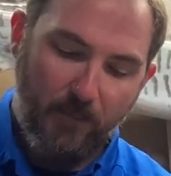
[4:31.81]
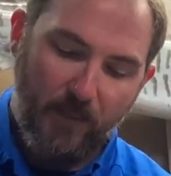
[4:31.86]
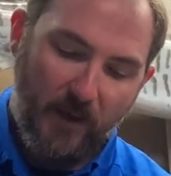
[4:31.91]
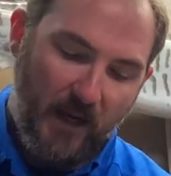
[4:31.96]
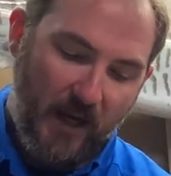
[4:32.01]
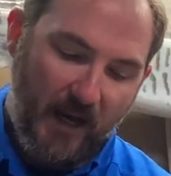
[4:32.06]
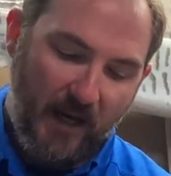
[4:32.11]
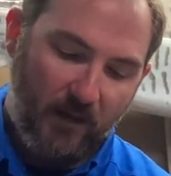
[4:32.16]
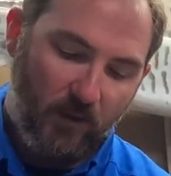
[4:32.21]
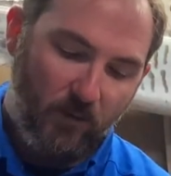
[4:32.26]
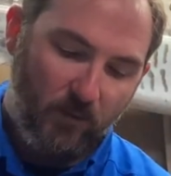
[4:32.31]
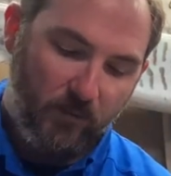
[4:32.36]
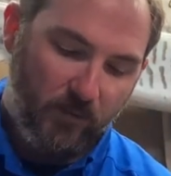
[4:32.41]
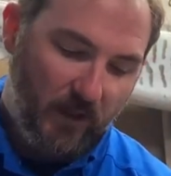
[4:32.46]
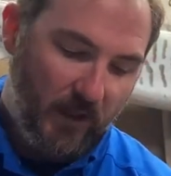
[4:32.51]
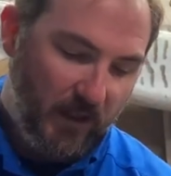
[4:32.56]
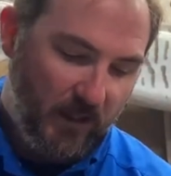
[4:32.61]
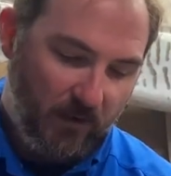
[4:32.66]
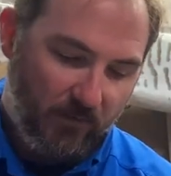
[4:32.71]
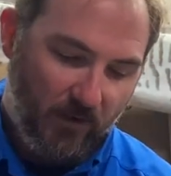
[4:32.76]
but I don't
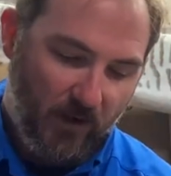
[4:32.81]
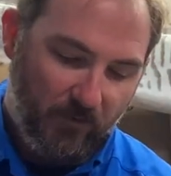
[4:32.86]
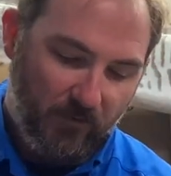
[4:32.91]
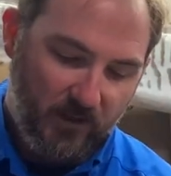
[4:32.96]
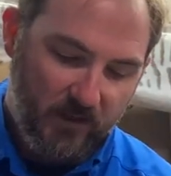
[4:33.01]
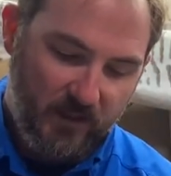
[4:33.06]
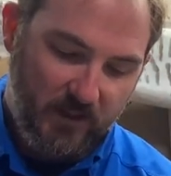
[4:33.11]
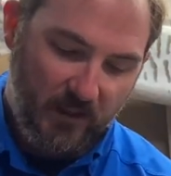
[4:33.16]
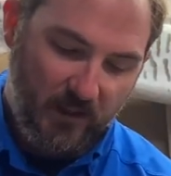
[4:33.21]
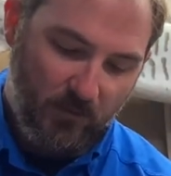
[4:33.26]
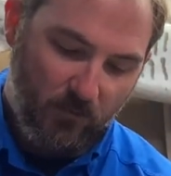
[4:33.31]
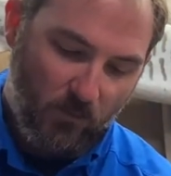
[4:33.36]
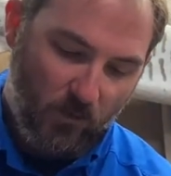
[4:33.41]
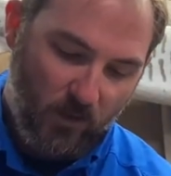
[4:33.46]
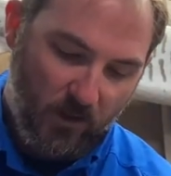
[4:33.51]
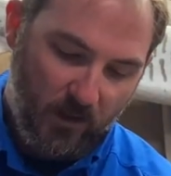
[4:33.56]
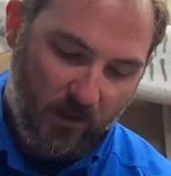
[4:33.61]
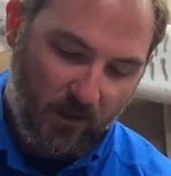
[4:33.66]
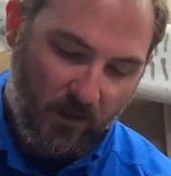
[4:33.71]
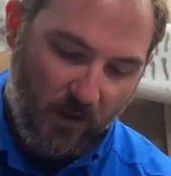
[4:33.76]
think I've ever seen
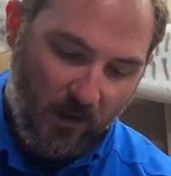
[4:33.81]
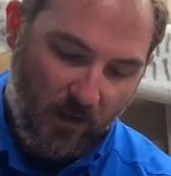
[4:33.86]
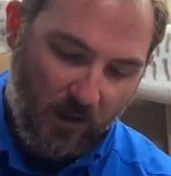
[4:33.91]
one